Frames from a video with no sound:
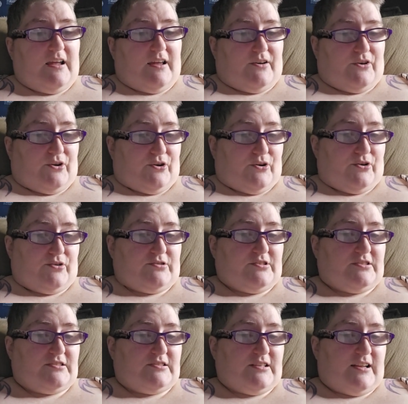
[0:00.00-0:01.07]
and
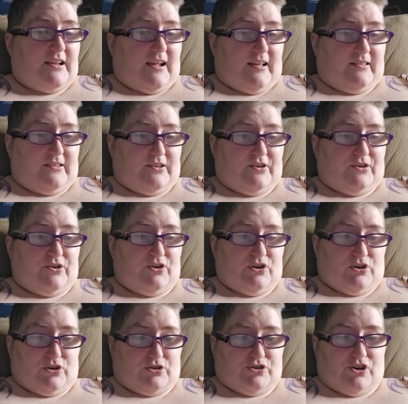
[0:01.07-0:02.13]
heard Degellen
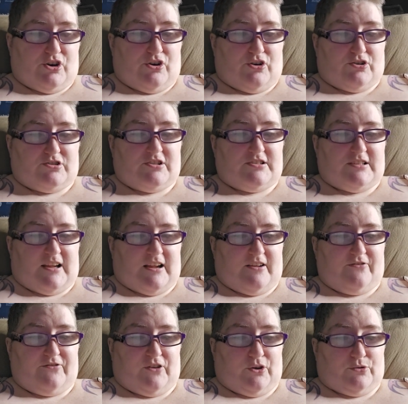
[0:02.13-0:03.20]
urging her to take
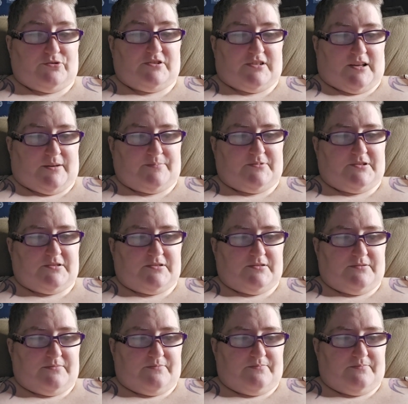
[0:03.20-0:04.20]
a few sips.